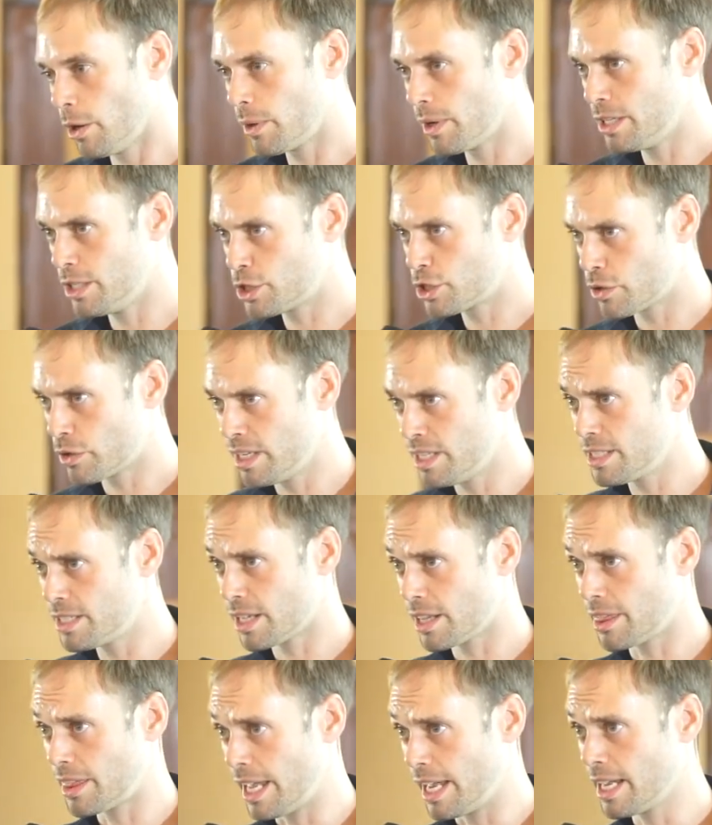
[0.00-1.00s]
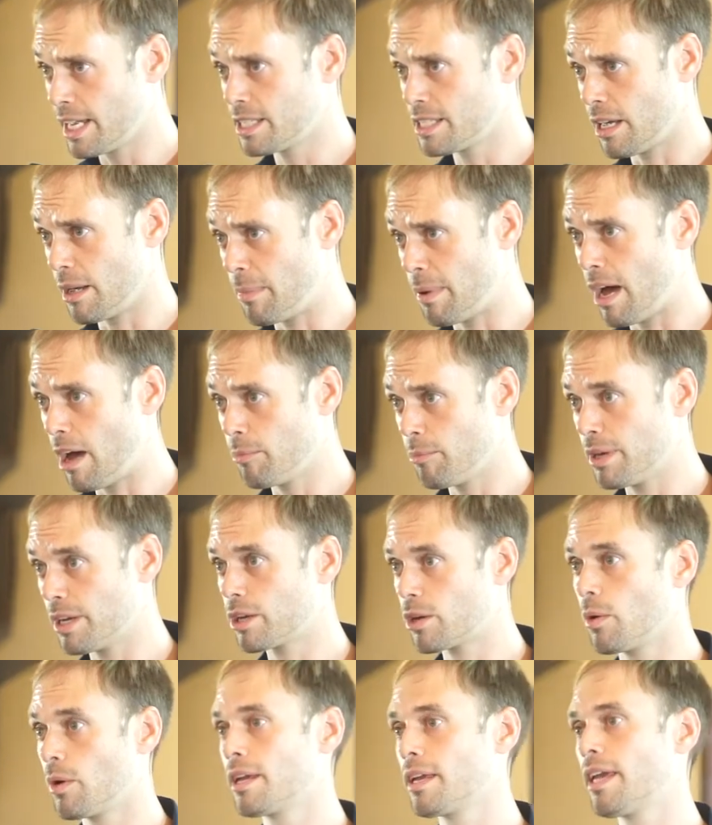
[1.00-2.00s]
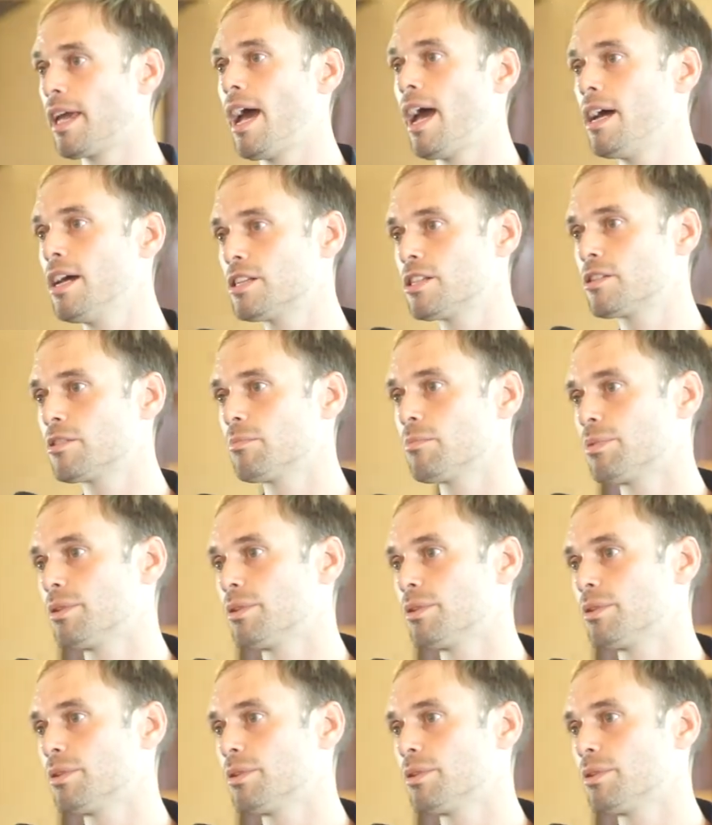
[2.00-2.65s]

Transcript: were intrinsic things about Bitcoin Cash,